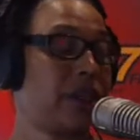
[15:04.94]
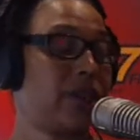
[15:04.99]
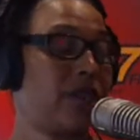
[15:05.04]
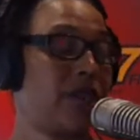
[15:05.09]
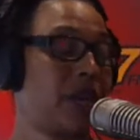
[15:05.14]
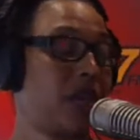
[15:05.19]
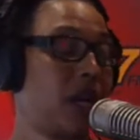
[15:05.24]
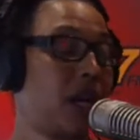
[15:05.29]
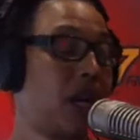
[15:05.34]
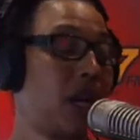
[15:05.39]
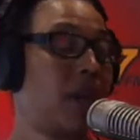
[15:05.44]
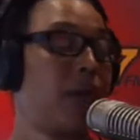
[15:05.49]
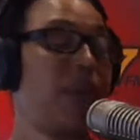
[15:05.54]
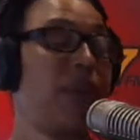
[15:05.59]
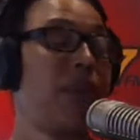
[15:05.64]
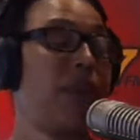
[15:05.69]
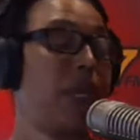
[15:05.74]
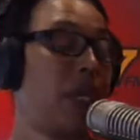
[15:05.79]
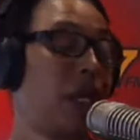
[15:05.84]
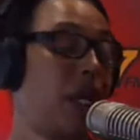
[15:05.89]
have
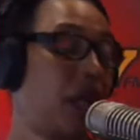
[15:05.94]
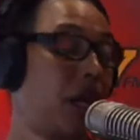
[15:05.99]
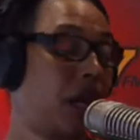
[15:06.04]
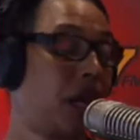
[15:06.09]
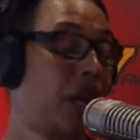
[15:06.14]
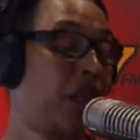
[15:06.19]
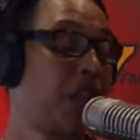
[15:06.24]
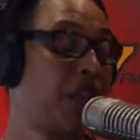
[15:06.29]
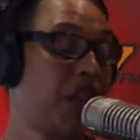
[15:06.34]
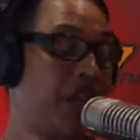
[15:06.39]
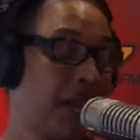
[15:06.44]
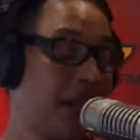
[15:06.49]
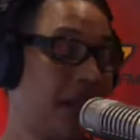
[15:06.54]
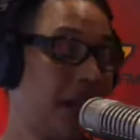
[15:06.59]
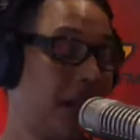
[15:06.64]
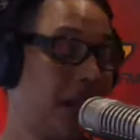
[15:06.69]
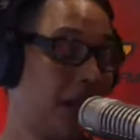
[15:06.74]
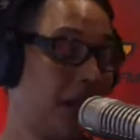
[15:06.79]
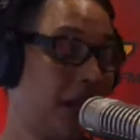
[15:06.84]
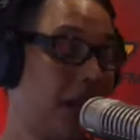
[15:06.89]
become a
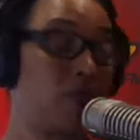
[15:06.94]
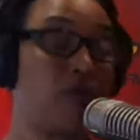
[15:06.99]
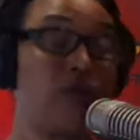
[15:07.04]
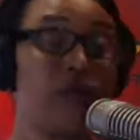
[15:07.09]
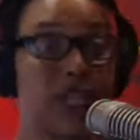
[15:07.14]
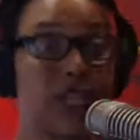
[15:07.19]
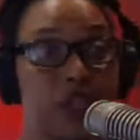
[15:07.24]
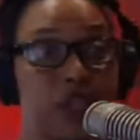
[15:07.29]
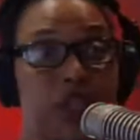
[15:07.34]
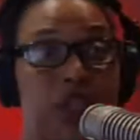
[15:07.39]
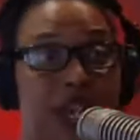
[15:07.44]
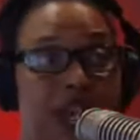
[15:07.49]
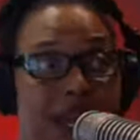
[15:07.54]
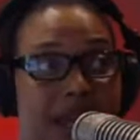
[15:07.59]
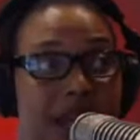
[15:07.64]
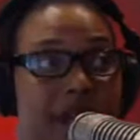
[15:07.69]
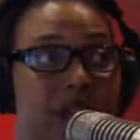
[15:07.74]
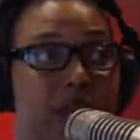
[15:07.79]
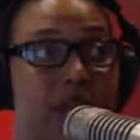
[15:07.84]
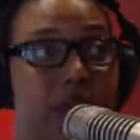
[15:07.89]
thing, a real
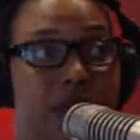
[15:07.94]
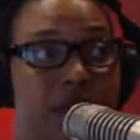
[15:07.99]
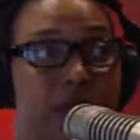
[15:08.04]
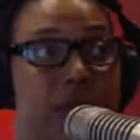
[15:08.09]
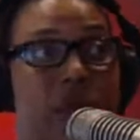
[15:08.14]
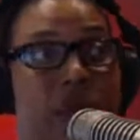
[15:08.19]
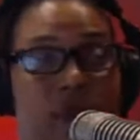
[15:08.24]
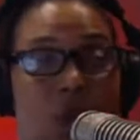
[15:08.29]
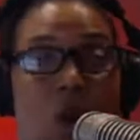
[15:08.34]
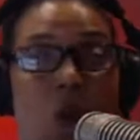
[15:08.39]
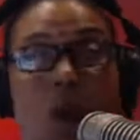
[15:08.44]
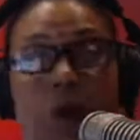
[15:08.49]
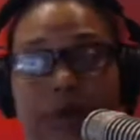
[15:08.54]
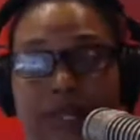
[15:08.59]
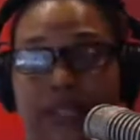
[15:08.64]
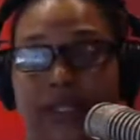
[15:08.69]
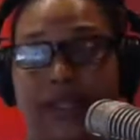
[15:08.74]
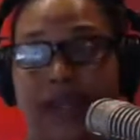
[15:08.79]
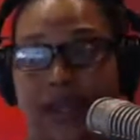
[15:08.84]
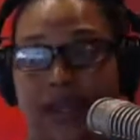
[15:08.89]
thing, because we've
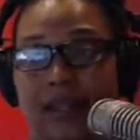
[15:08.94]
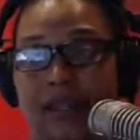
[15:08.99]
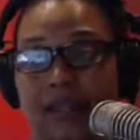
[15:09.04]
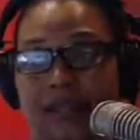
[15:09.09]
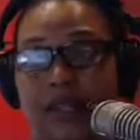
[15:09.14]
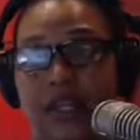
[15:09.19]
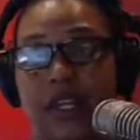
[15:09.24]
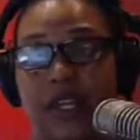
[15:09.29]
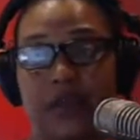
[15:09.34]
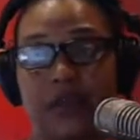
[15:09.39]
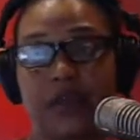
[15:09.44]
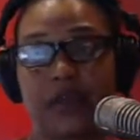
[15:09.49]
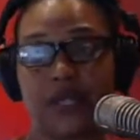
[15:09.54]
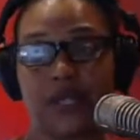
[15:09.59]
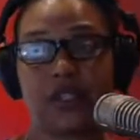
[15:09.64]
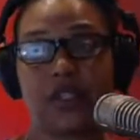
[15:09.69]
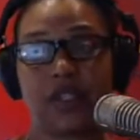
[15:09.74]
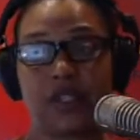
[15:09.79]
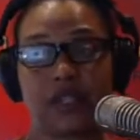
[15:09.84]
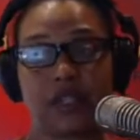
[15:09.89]
always kind of
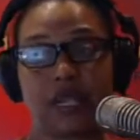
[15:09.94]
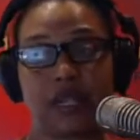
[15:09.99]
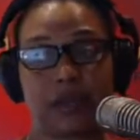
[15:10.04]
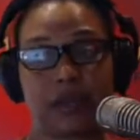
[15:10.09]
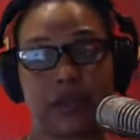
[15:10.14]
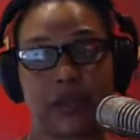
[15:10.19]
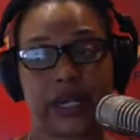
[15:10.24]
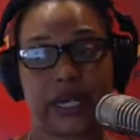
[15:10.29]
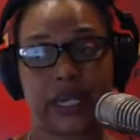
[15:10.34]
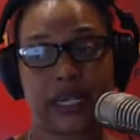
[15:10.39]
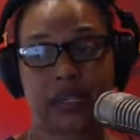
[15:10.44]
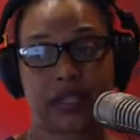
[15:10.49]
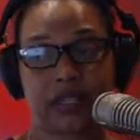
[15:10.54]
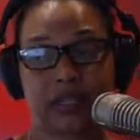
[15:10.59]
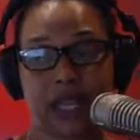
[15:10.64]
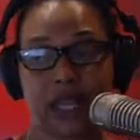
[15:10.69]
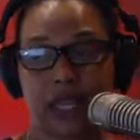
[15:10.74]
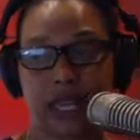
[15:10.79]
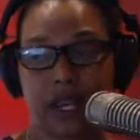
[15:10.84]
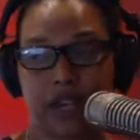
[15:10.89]
been celebrating
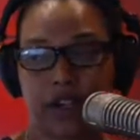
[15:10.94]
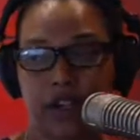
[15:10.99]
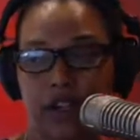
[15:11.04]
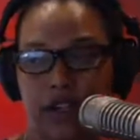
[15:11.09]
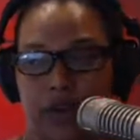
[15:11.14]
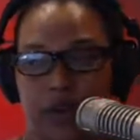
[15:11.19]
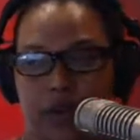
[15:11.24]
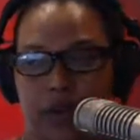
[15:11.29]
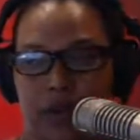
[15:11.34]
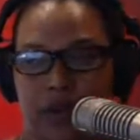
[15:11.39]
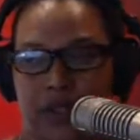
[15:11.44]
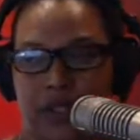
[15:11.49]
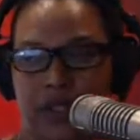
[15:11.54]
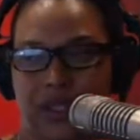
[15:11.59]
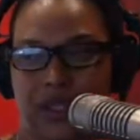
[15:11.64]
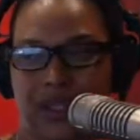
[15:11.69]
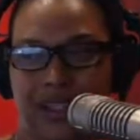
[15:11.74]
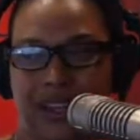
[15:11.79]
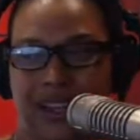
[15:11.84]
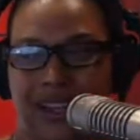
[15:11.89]
staycations. Probably in
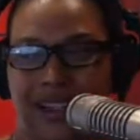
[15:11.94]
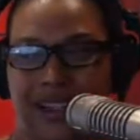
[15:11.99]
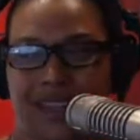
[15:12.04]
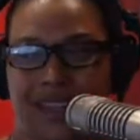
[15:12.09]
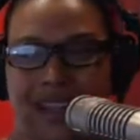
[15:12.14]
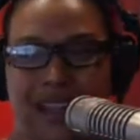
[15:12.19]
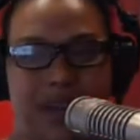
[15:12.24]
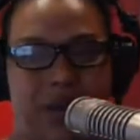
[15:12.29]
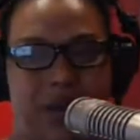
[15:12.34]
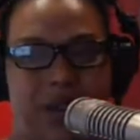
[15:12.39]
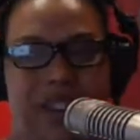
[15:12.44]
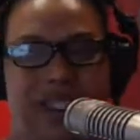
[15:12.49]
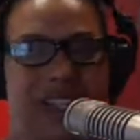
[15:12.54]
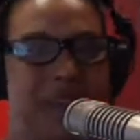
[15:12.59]
the last, I would